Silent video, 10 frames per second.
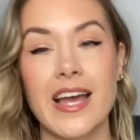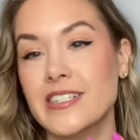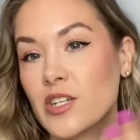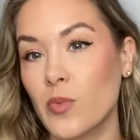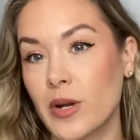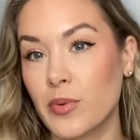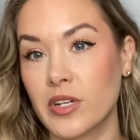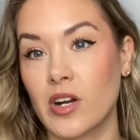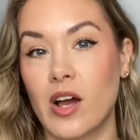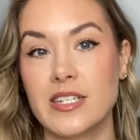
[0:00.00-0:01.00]
I did want to put
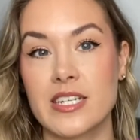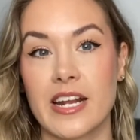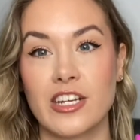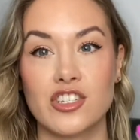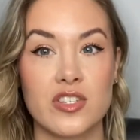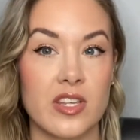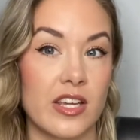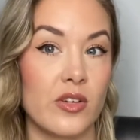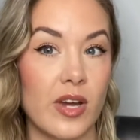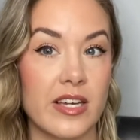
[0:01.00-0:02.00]
it on today just so that
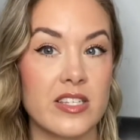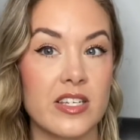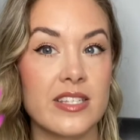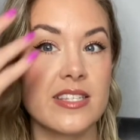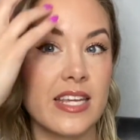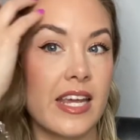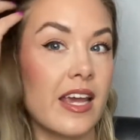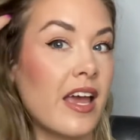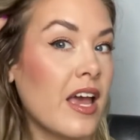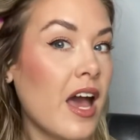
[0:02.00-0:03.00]
you guys could see.